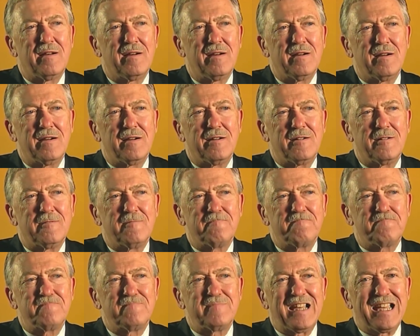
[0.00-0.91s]

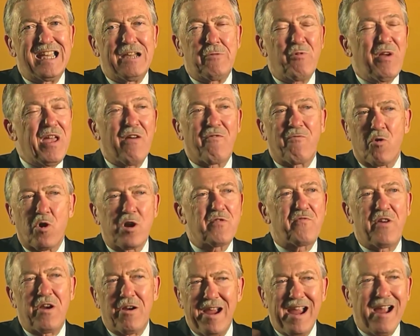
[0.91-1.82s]
Um, and we have
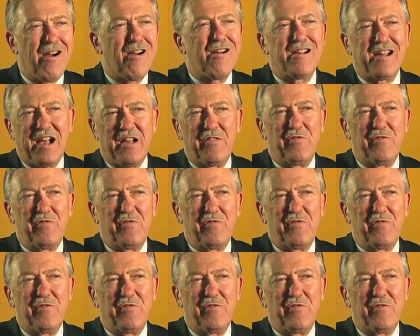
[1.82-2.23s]
worked very hard